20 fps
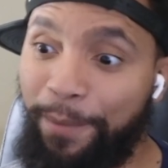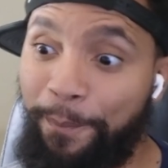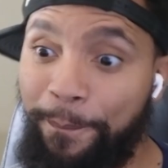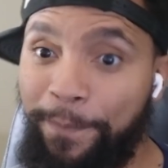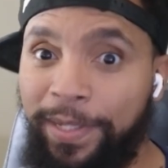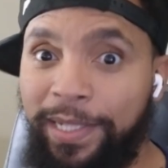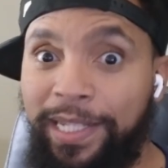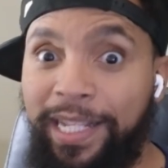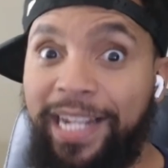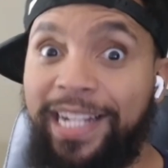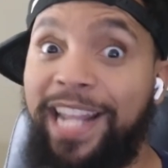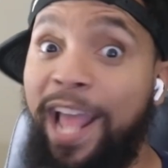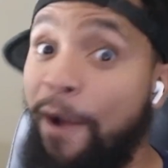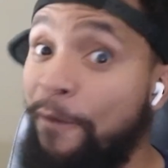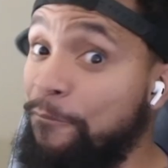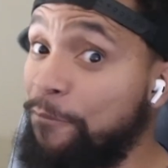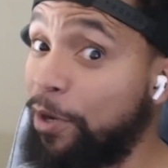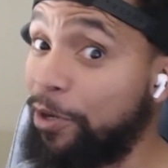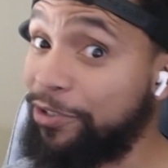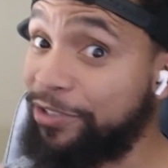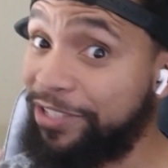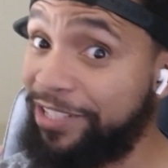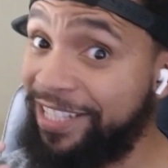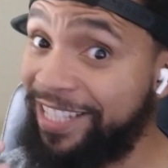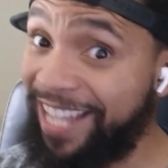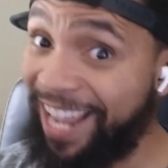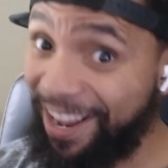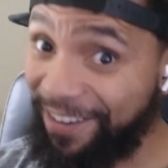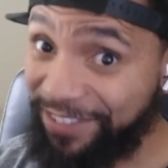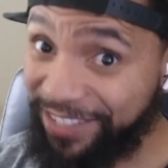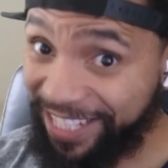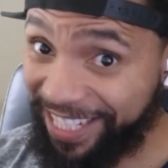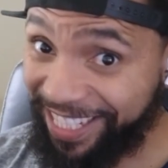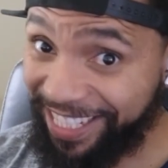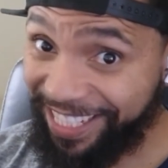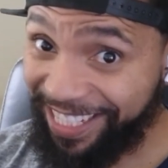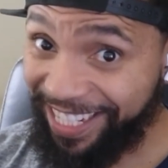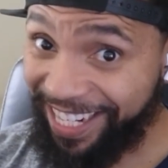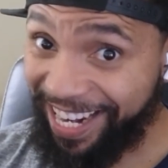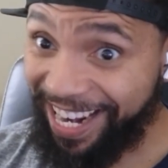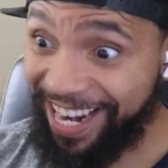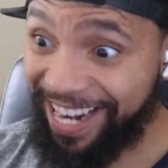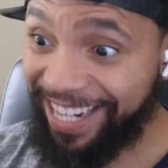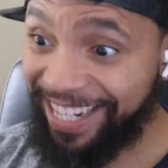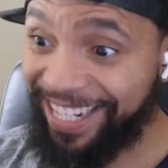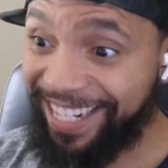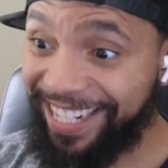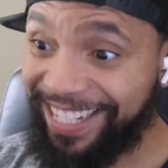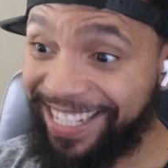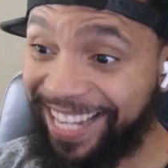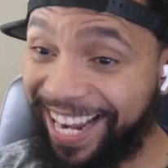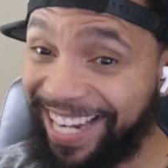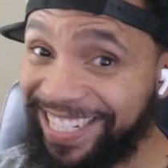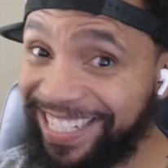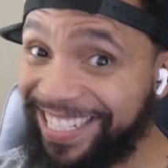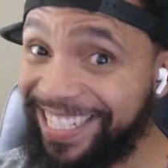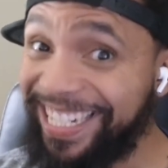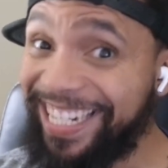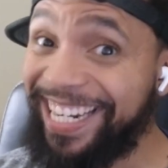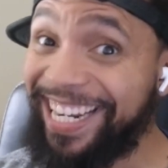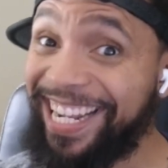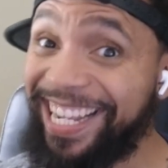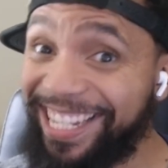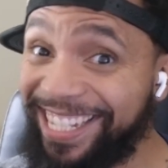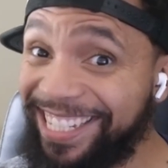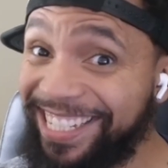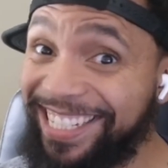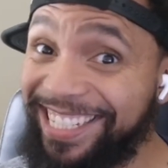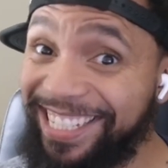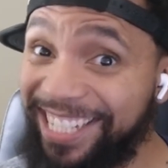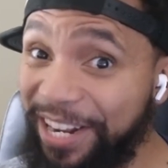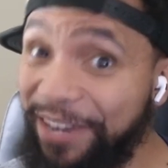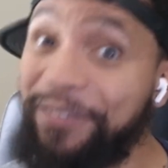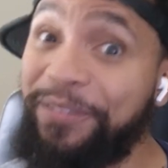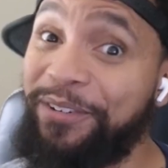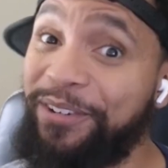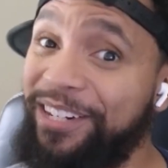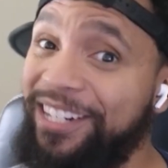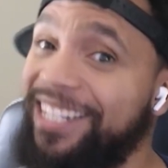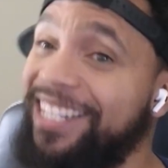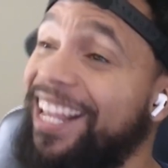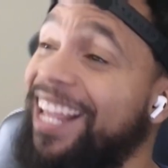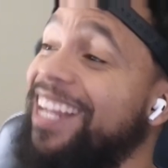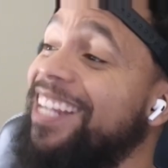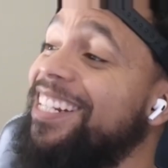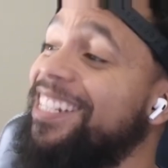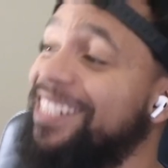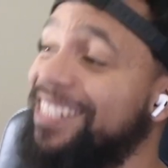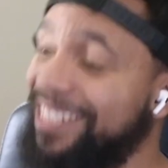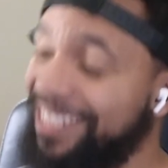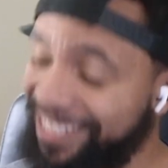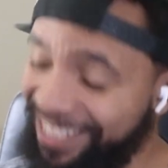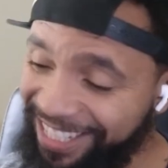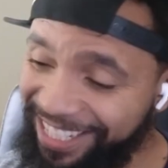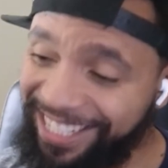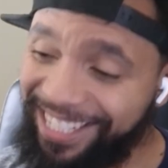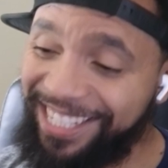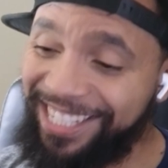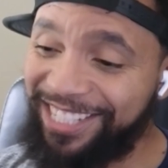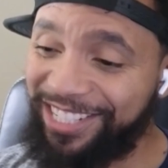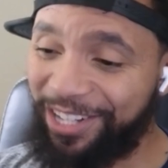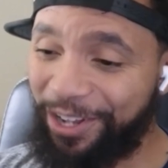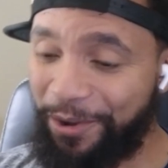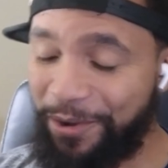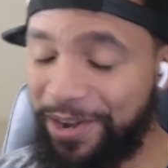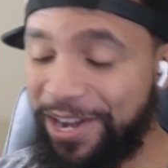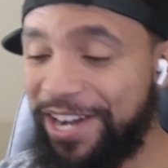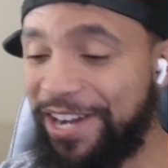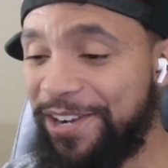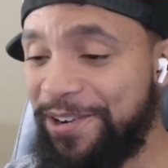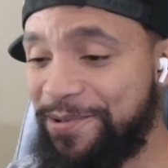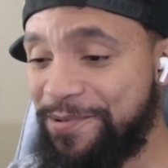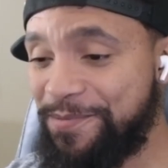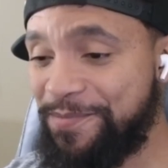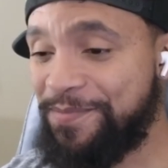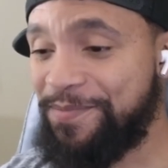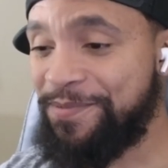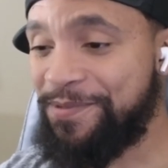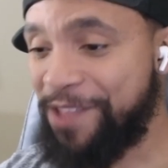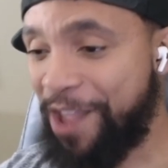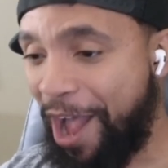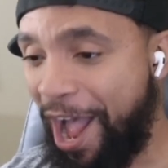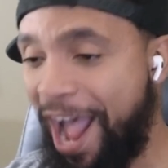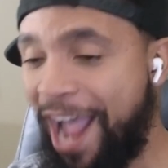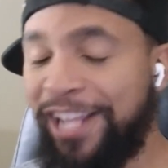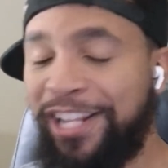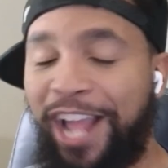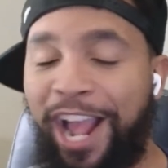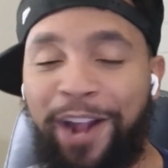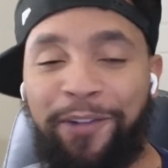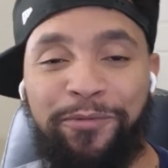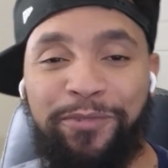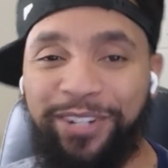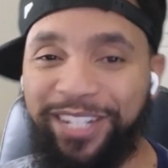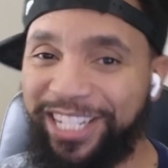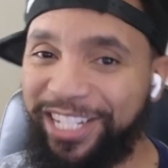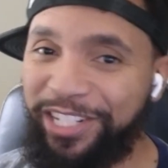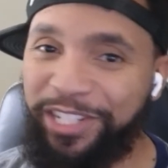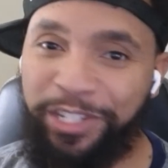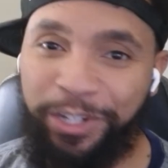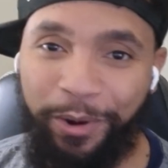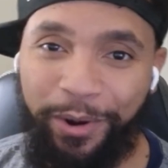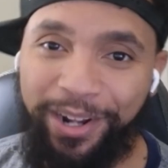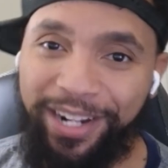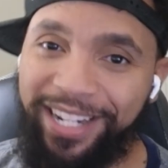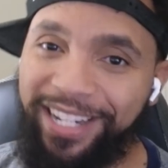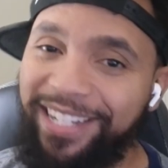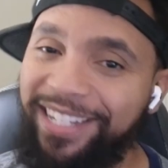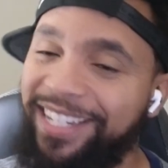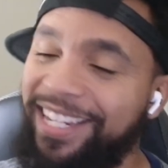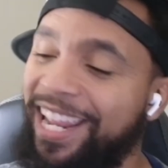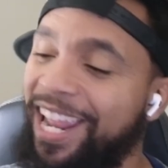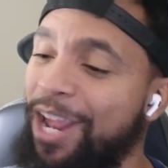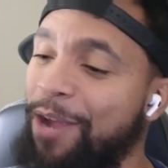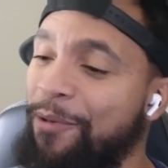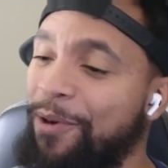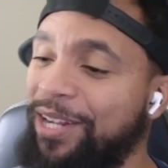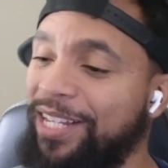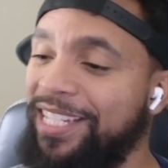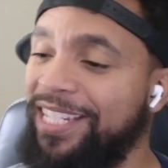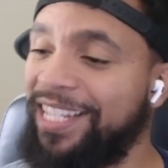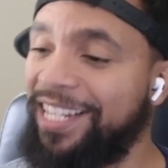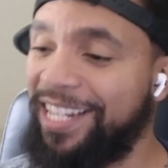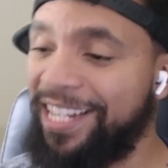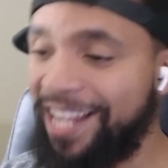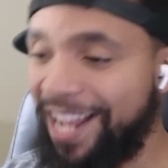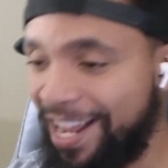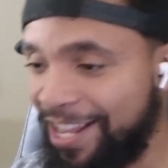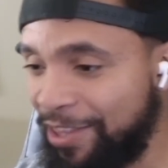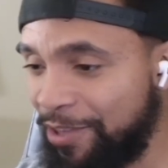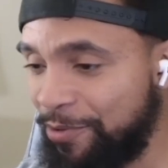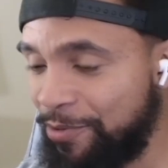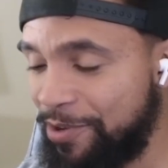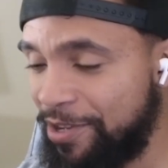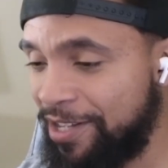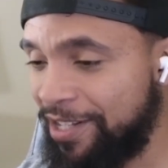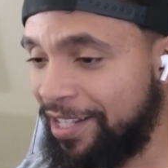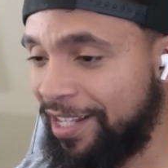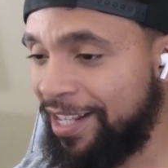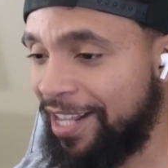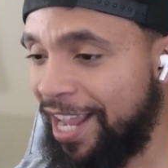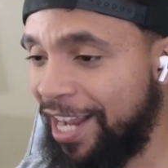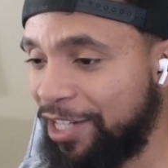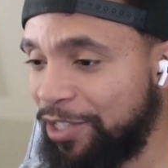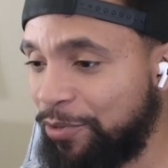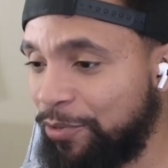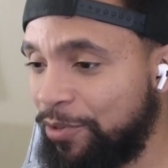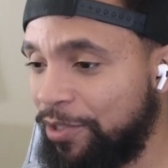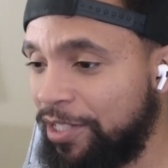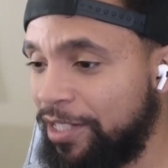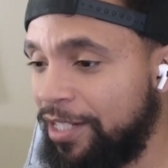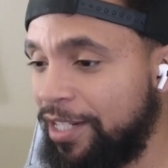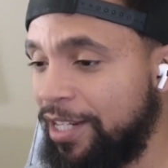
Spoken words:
But then that first death scene hit, that shit hit a little different. Like, so no, I really enjoyed it. Can't wait to see the next one.